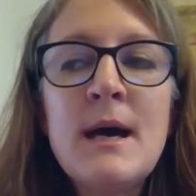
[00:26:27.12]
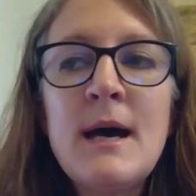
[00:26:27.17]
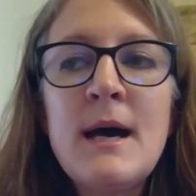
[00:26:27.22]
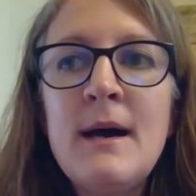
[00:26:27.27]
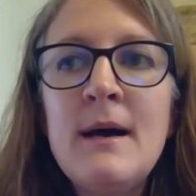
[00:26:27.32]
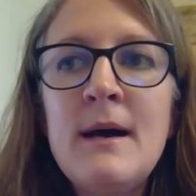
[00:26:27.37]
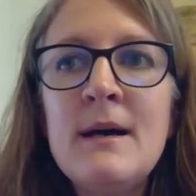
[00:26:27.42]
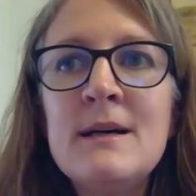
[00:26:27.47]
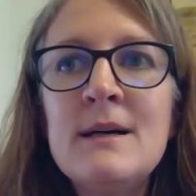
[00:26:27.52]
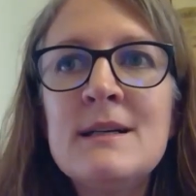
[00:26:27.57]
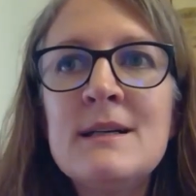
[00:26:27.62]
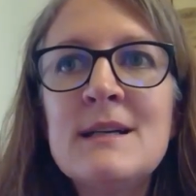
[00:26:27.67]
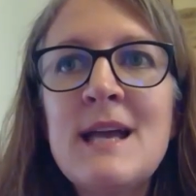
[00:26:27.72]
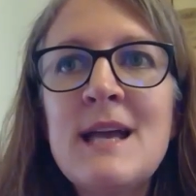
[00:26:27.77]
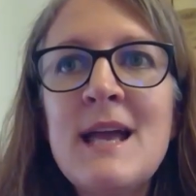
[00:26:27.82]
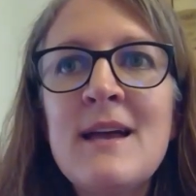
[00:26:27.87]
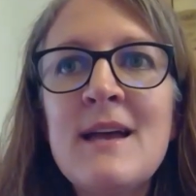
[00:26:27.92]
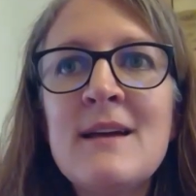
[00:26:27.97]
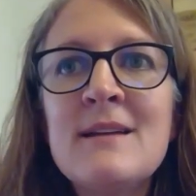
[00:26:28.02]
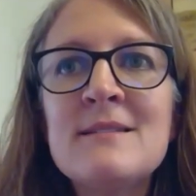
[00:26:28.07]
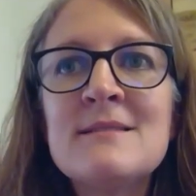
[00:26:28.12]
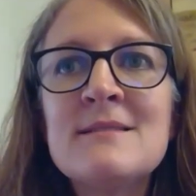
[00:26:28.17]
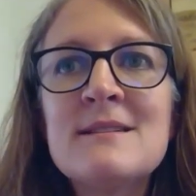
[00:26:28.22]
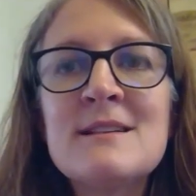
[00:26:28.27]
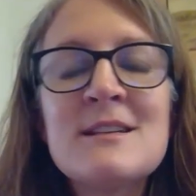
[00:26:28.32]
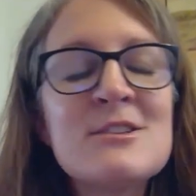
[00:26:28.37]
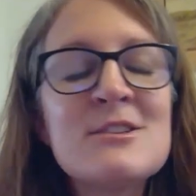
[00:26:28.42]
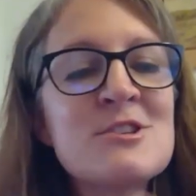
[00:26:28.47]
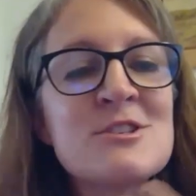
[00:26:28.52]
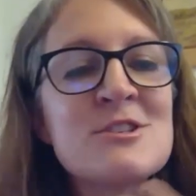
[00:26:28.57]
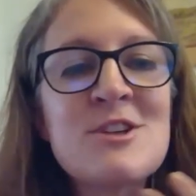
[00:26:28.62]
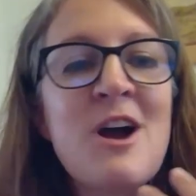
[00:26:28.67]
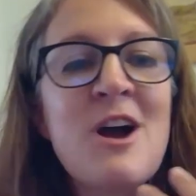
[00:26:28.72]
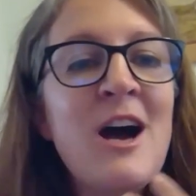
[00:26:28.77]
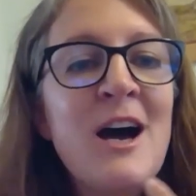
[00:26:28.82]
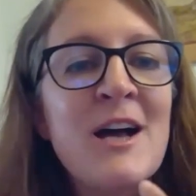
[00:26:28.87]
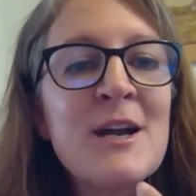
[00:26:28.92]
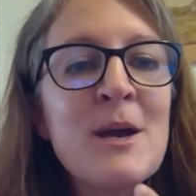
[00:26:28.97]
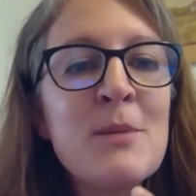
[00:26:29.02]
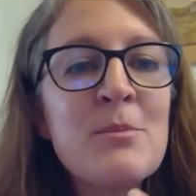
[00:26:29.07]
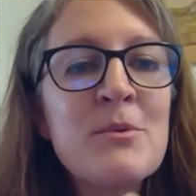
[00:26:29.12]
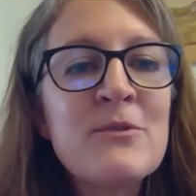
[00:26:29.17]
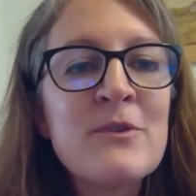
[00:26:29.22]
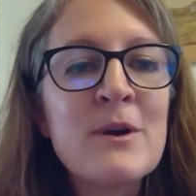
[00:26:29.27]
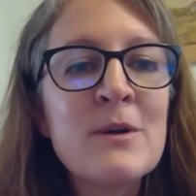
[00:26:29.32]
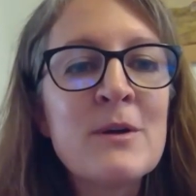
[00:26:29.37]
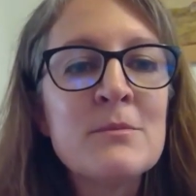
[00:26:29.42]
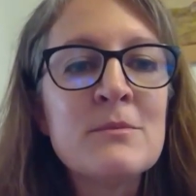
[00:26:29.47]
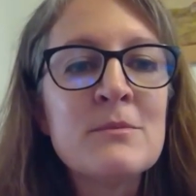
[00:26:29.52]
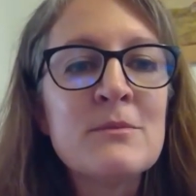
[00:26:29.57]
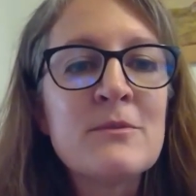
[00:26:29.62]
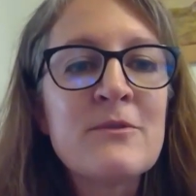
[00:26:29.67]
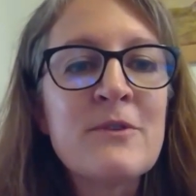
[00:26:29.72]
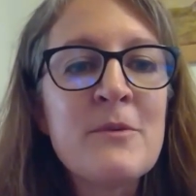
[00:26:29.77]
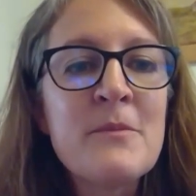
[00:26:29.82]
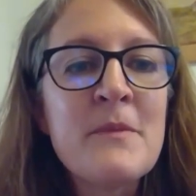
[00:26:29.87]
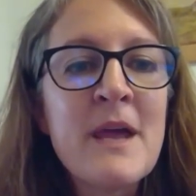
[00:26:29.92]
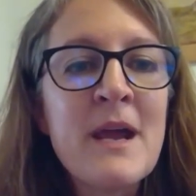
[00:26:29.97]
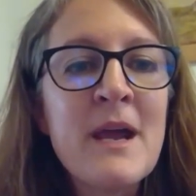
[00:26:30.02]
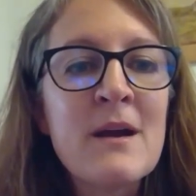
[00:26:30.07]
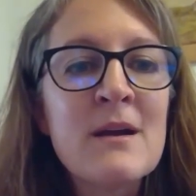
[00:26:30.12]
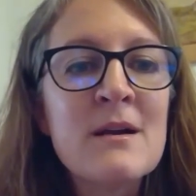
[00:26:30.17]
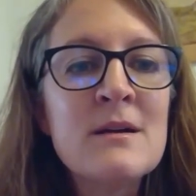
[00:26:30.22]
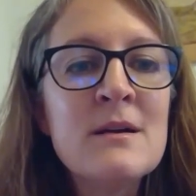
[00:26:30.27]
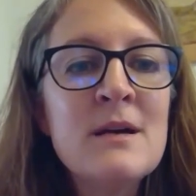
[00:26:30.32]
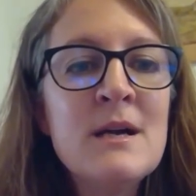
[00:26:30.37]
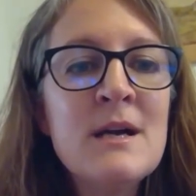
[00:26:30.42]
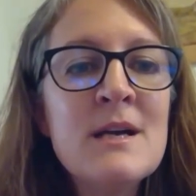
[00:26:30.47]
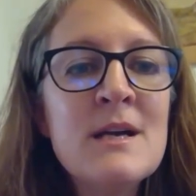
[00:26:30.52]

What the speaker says: and it just on up from there.